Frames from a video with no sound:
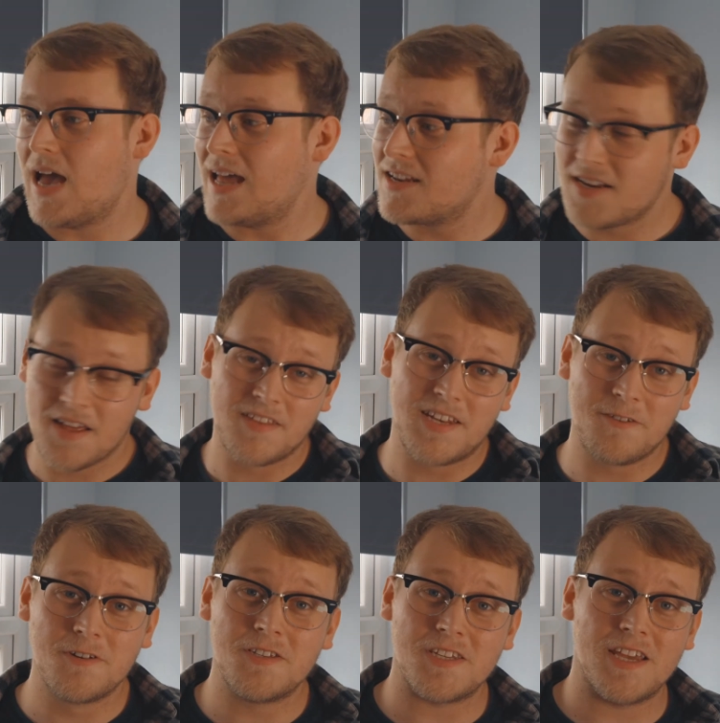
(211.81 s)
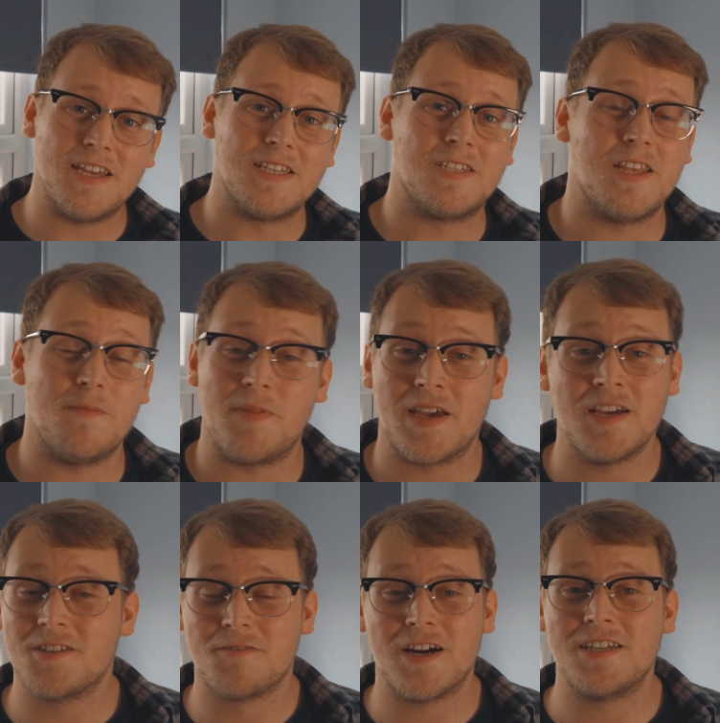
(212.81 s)
And another difference is that
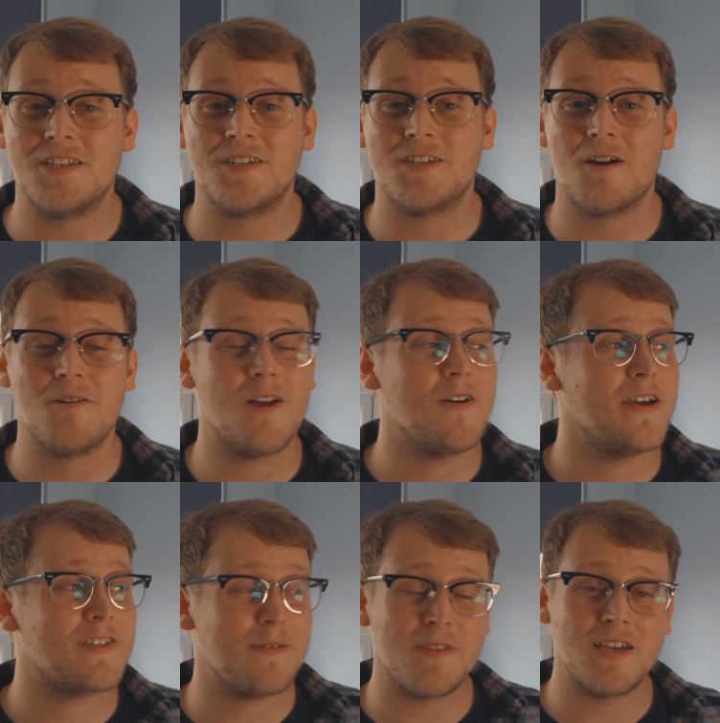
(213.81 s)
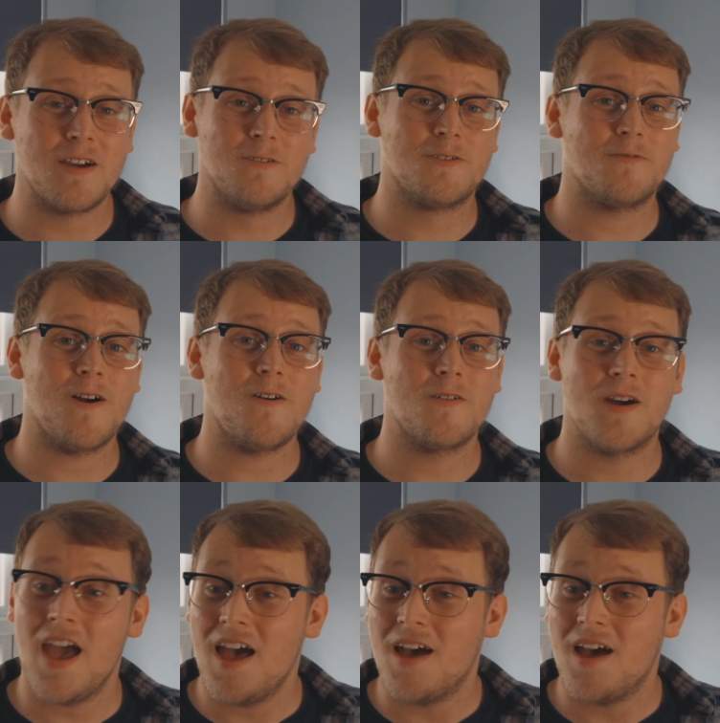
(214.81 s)
because the race is so long, if something goes wrong,